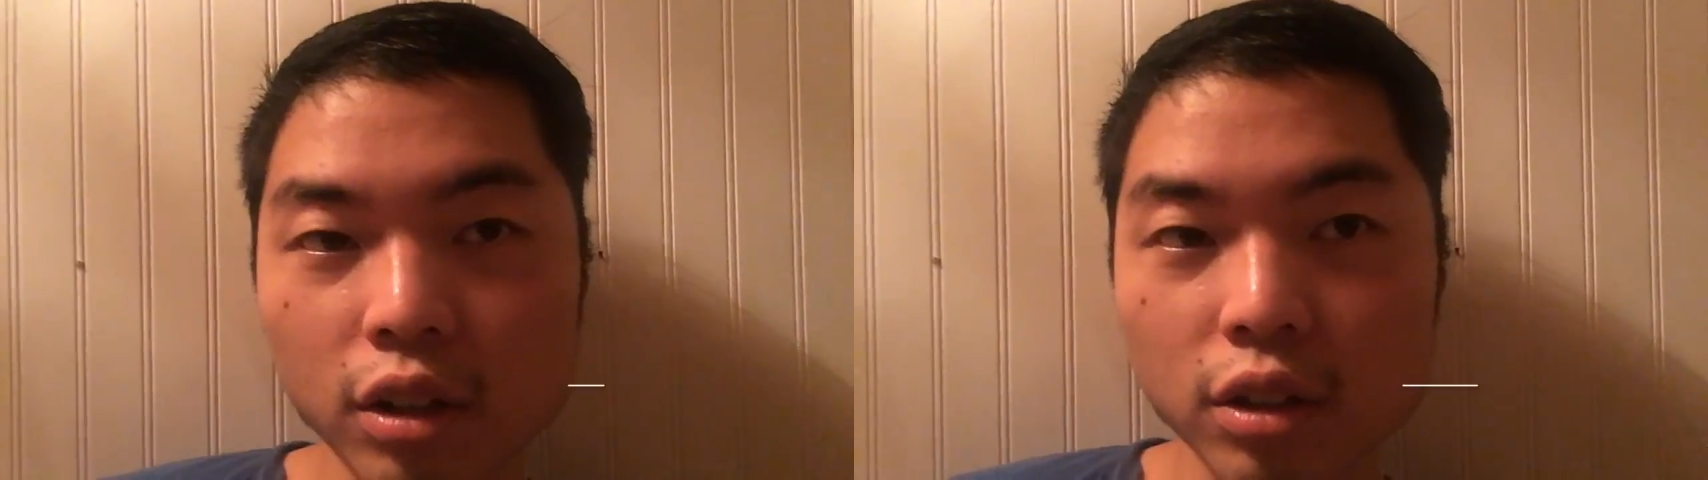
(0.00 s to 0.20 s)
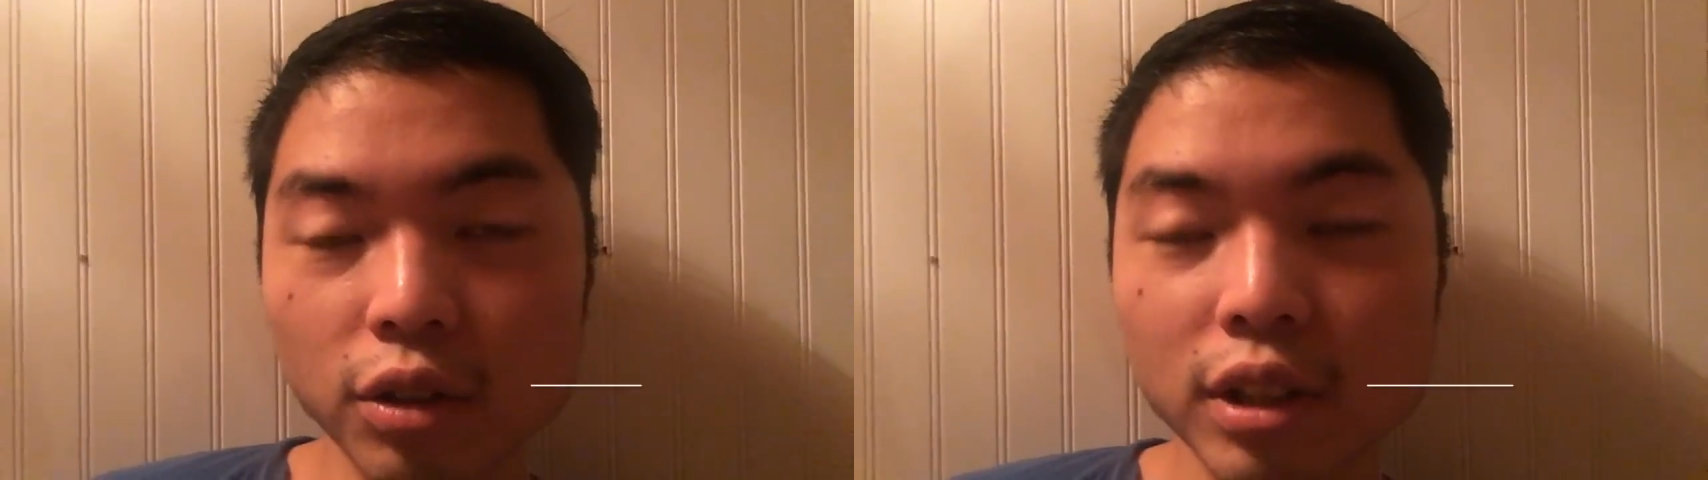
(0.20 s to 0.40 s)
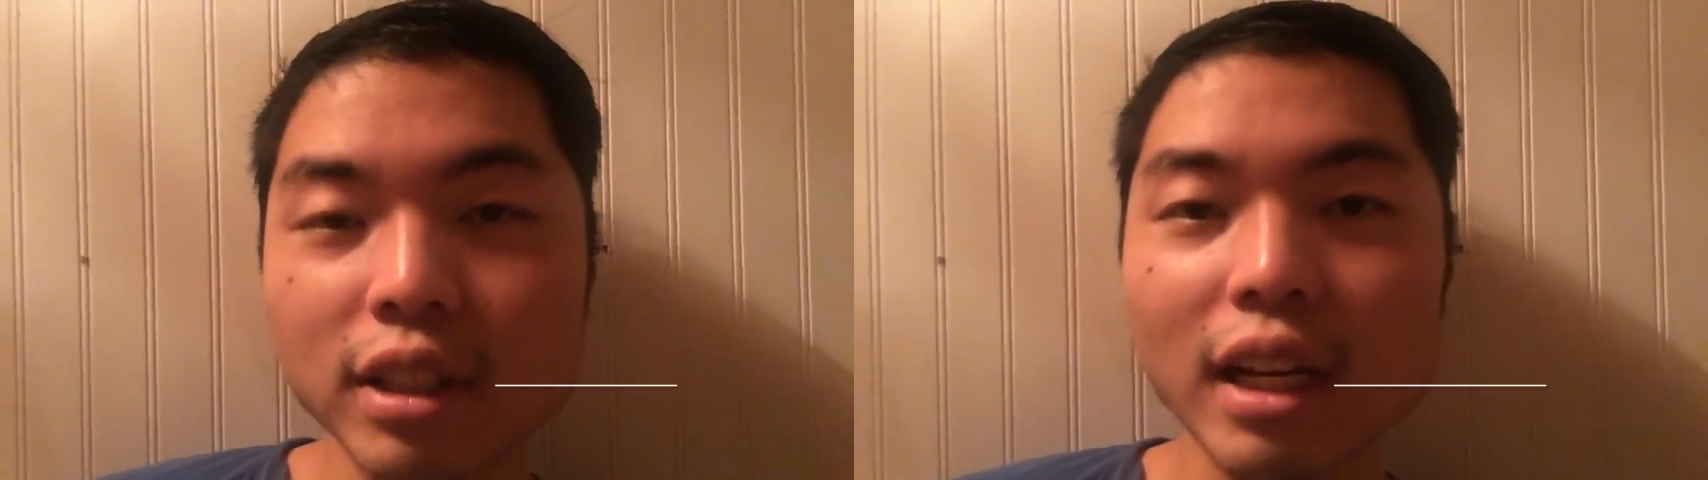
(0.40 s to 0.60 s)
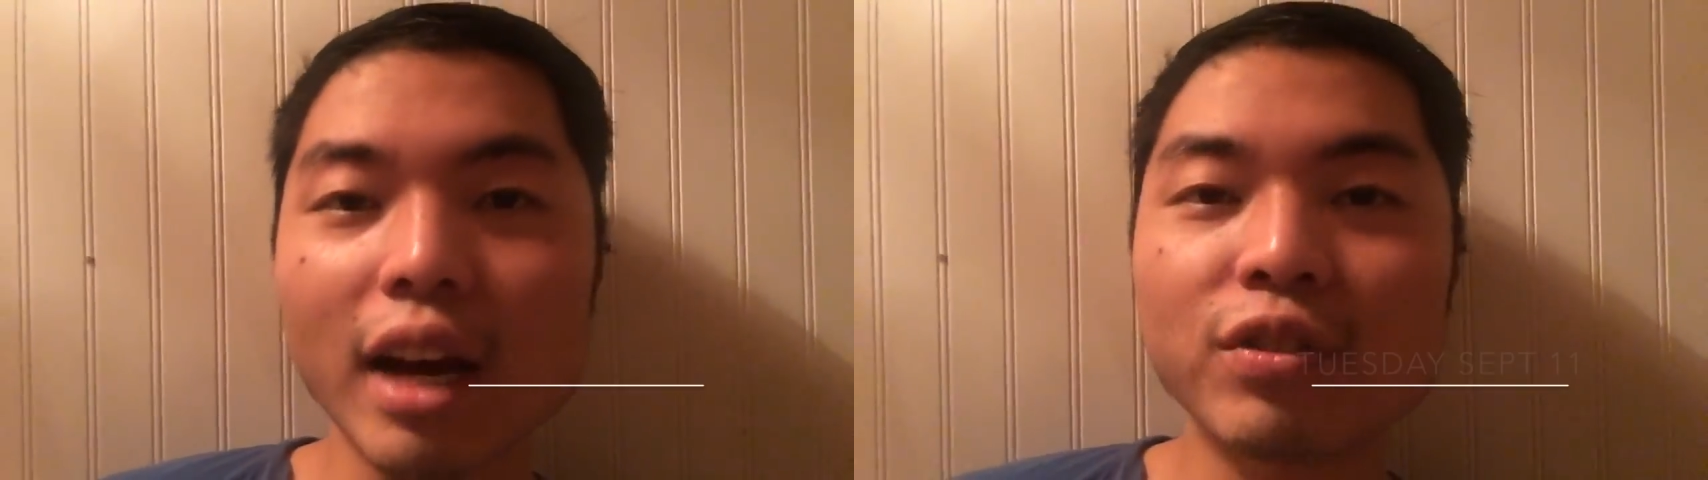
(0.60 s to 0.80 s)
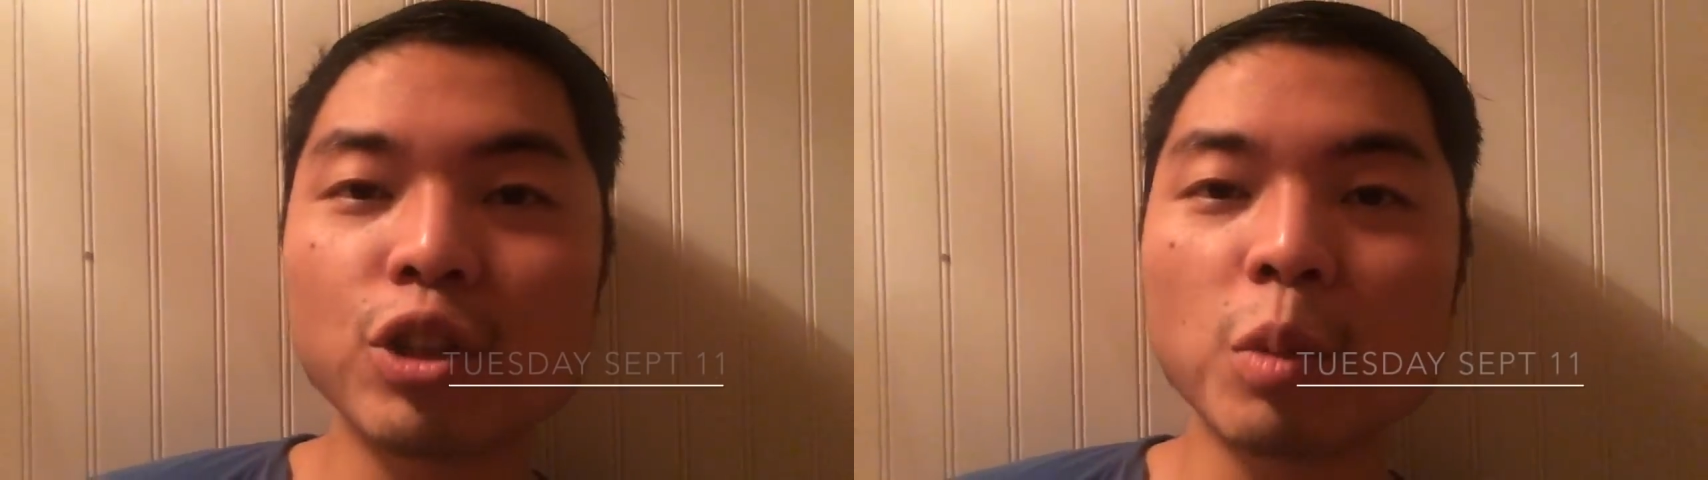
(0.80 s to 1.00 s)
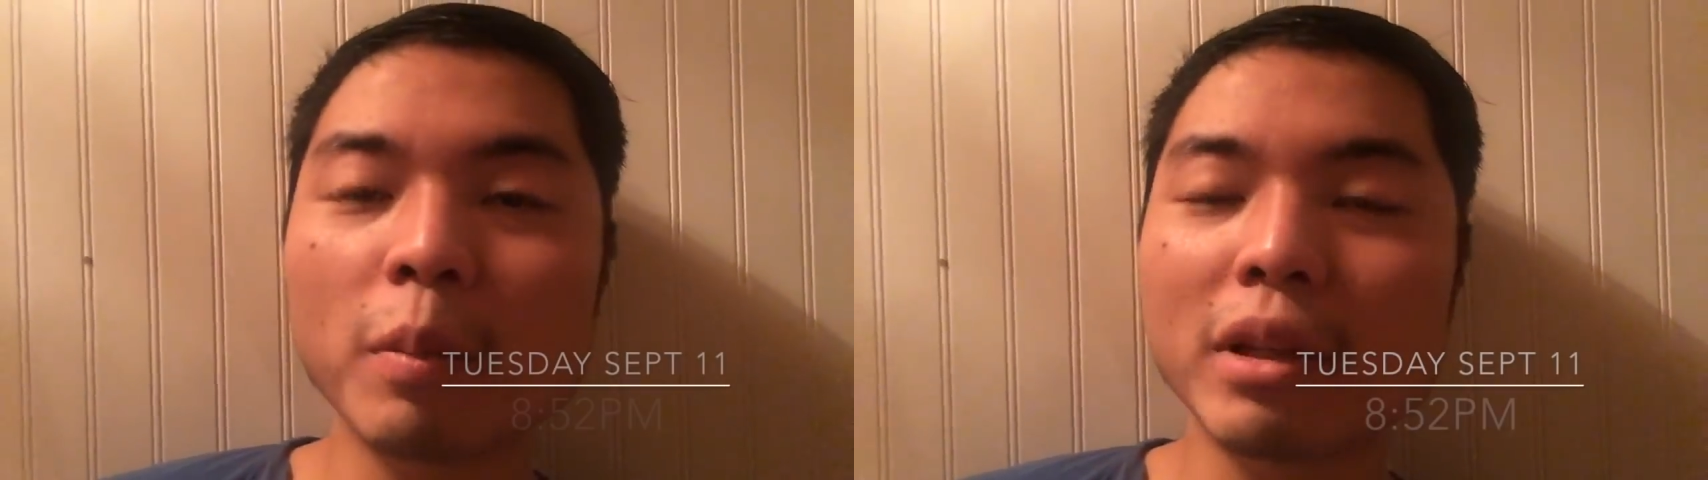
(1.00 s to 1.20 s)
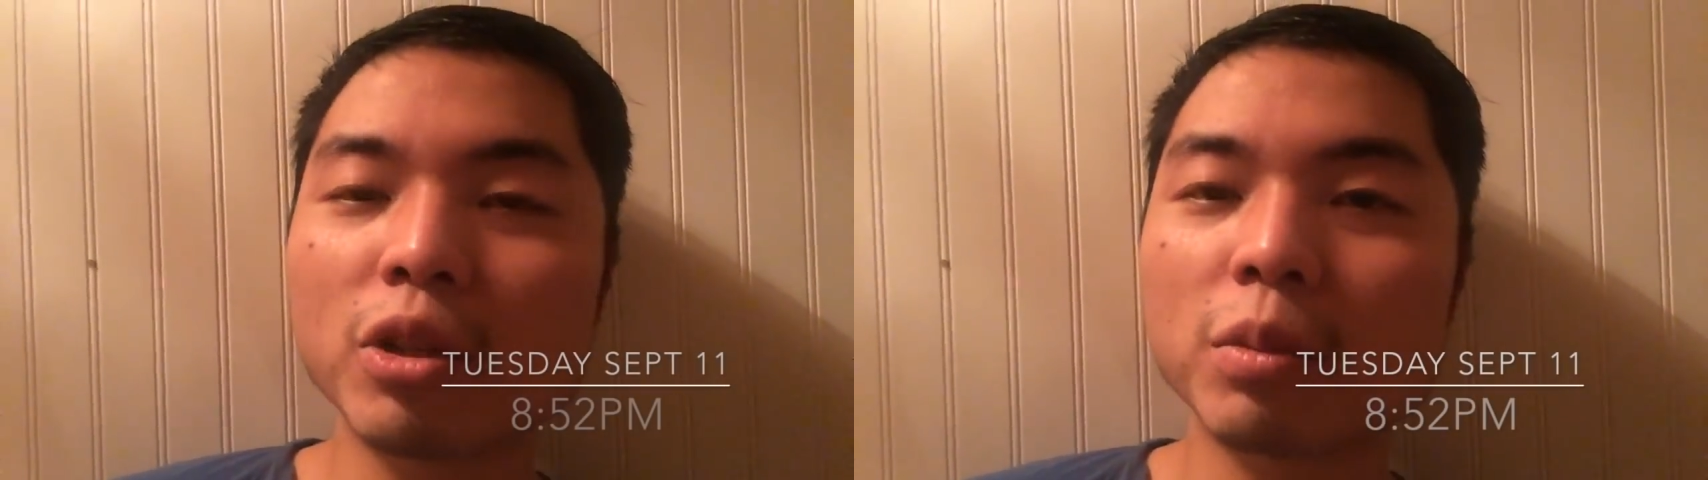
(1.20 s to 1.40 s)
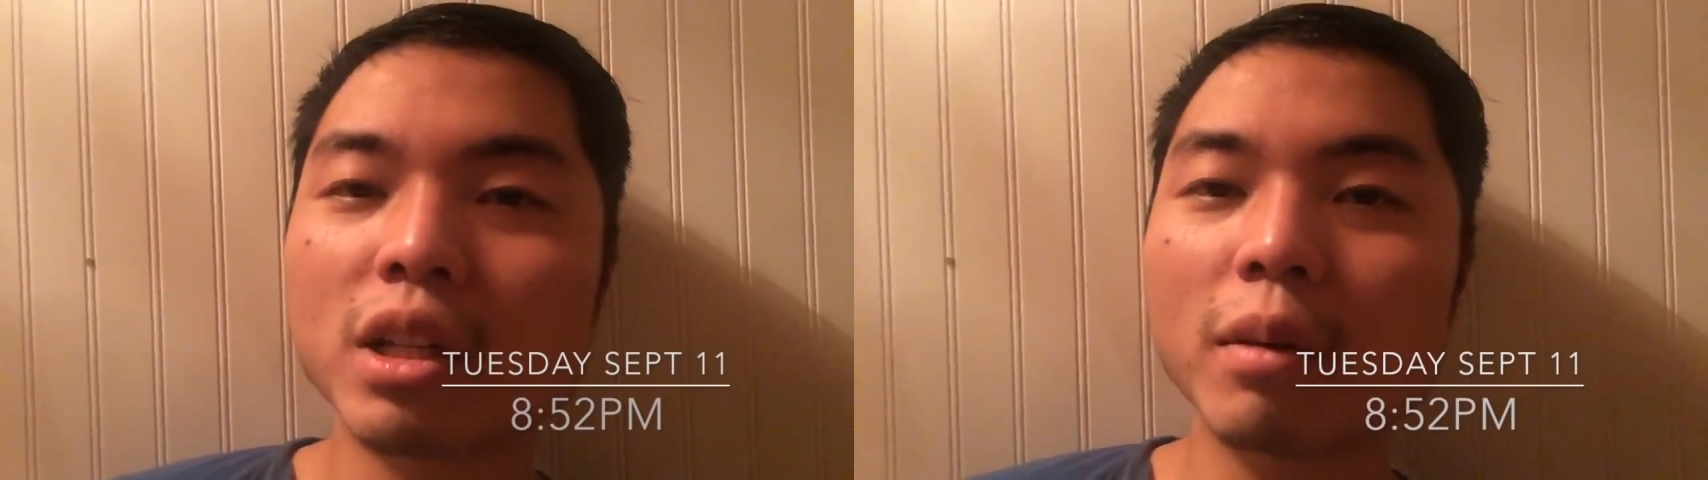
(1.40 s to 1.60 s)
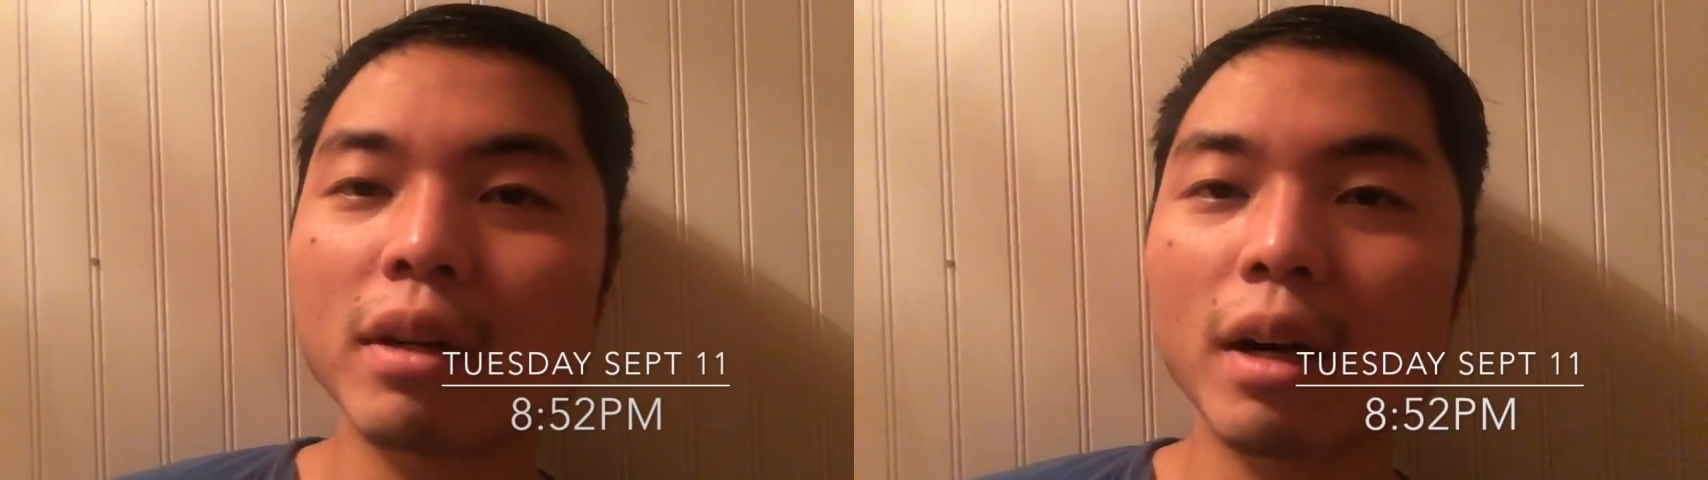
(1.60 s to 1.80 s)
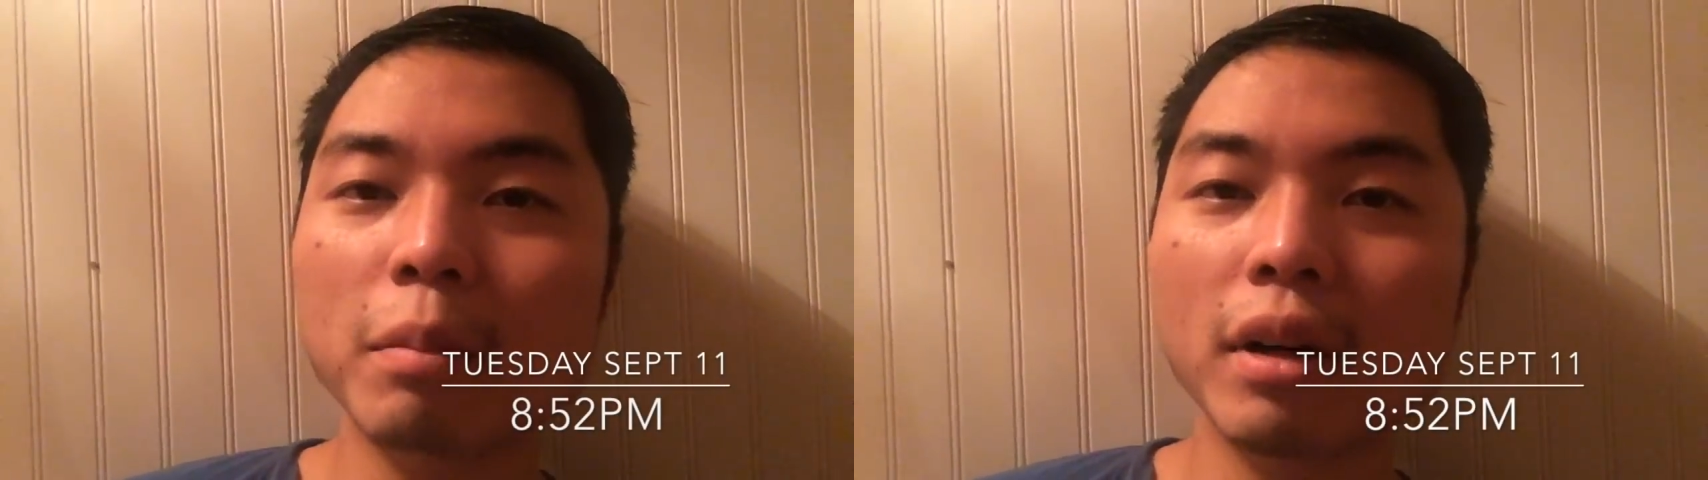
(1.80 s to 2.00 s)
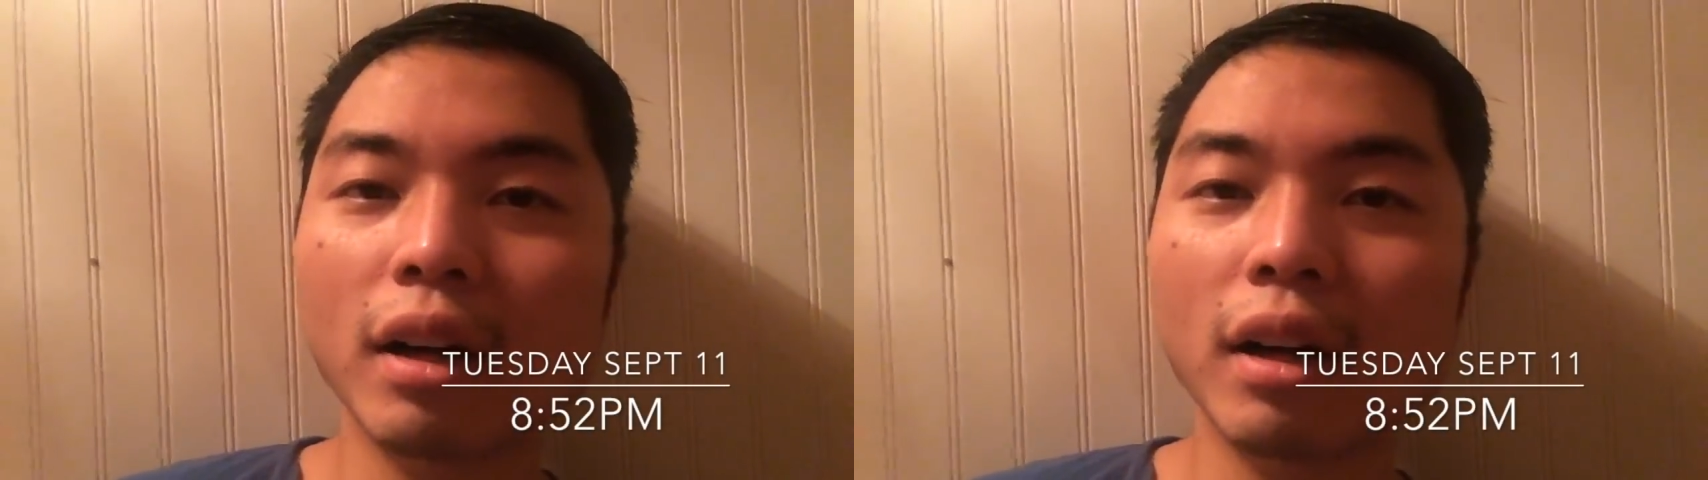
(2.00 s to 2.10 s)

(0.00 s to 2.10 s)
So since I have 2 more midterms coming up,